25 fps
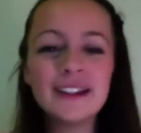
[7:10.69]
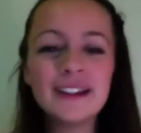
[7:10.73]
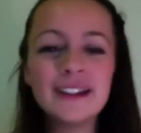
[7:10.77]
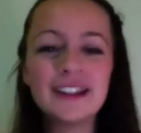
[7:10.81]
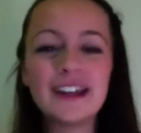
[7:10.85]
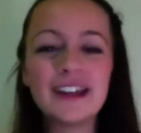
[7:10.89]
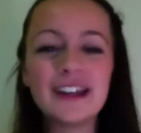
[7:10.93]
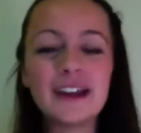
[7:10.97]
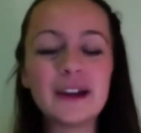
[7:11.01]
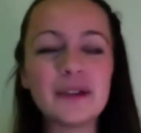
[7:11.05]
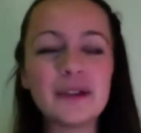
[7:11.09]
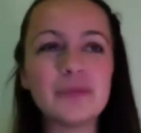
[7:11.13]

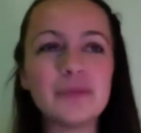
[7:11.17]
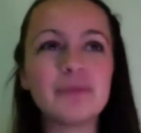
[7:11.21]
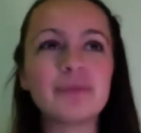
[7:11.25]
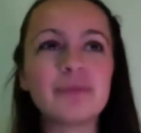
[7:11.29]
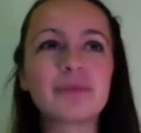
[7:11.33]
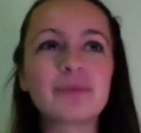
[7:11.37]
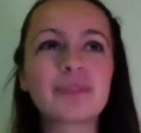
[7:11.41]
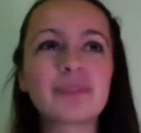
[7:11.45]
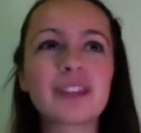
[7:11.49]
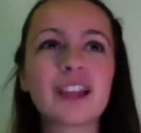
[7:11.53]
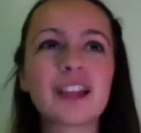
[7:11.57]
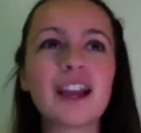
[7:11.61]

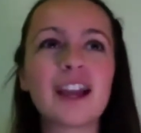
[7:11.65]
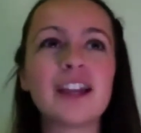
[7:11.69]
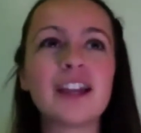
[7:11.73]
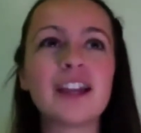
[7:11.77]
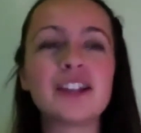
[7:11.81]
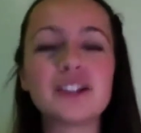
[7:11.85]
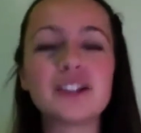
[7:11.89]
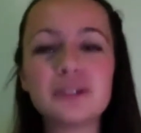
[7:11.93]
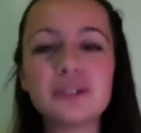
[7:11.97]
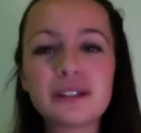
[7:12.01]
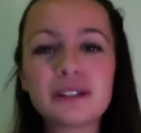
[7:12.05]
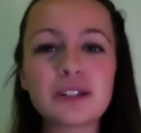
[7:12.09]
and
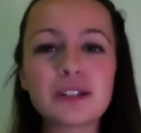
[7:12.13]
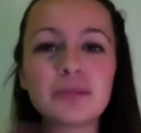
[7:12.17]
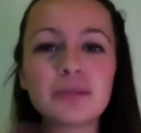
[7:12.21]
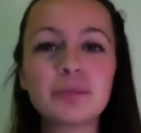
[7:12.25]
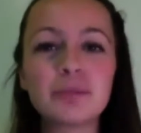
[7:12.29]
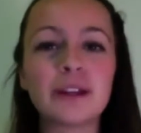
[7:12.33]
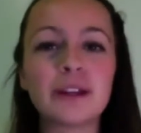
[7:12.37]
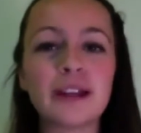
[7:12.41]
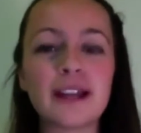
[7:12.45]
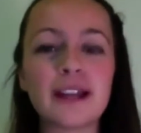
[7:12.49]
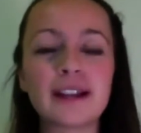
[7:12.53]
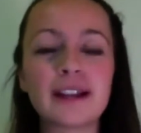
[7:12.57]
doing
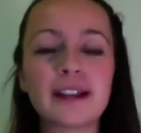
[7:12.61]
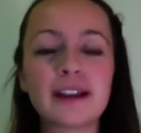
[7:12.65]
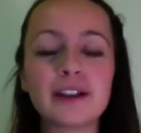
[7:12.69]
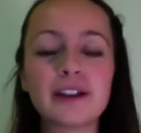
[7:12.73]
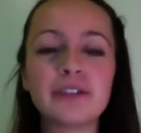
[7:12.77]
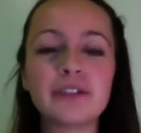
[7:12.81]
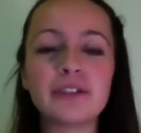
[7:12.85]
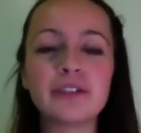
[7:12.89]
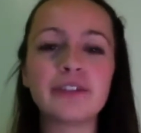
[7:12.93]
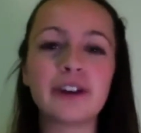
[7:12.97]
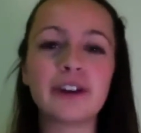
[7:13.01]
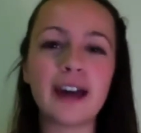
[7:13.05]
Zumba, and kind
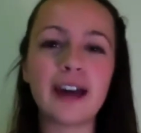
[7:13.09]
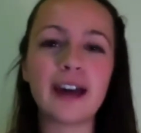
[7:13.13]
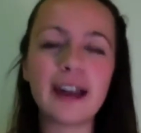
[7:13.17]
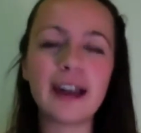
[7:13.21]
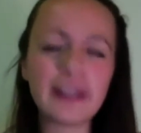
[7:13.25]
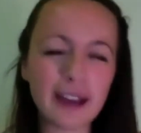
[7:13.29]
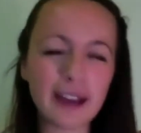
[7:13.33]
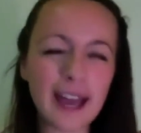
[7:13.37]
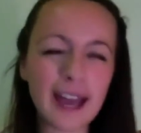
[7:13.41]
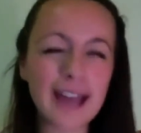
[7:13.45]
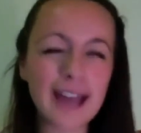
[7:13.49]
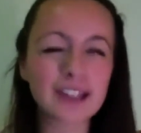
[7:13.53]
of,
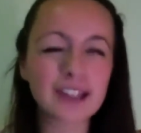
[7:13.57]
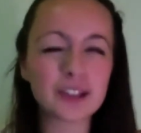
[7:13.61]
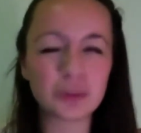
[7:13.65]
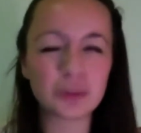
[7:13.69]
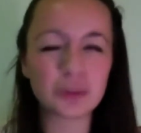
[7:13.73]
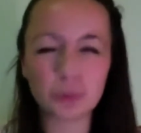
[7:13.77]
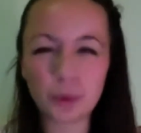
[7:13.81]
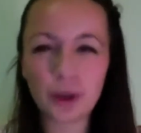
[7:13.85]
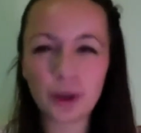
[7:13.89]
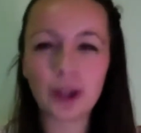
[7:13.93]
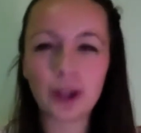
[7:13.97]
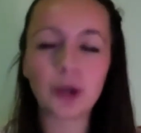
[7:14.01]
I had to
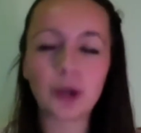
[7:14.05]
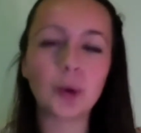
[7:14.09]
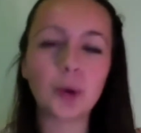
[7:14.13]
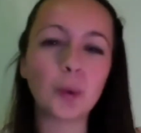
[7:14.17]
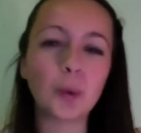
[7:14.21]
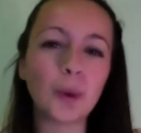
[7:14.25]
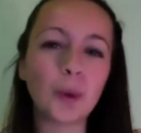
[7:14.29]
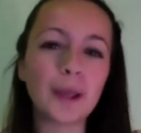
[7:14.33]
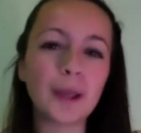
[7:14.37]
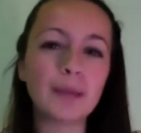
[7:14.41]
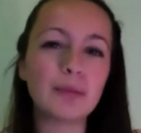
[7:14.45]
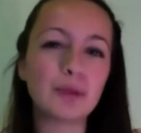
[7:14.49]
work
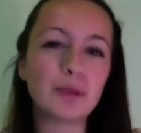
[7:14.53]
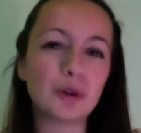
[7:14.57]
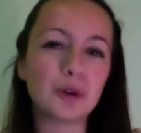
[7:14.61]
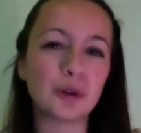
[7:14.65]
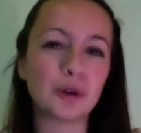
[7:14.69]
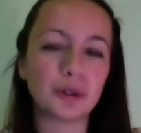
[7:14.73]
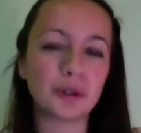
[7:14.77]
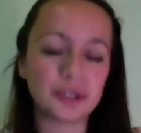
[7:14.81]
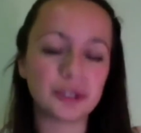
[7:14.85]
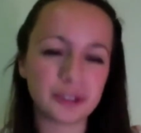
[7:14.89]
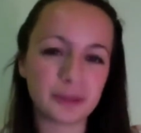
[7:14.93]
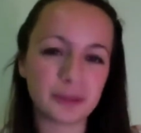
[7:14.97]
way
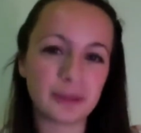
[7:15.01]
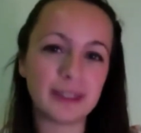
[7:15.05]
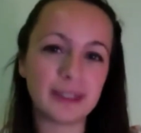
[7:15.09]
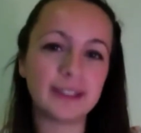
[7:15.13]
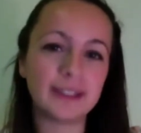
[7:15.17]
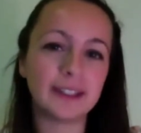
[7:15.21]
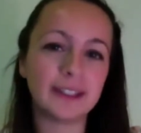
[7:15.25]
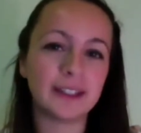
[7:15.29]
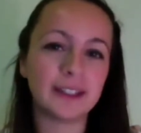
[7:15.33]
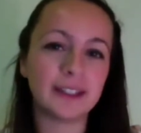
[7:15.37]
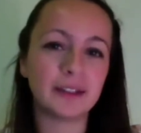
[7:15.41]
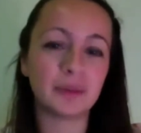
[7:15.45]
more to make
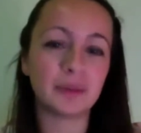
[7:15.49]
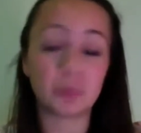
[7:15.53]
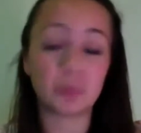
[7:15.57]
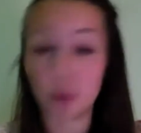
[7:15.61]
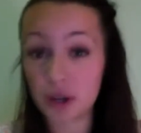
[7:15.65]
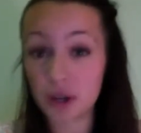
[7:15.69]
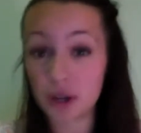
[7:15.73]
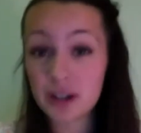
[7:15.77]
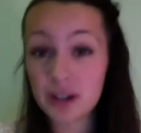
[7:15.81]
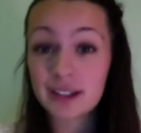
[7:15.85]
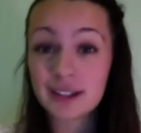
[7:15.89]
it work.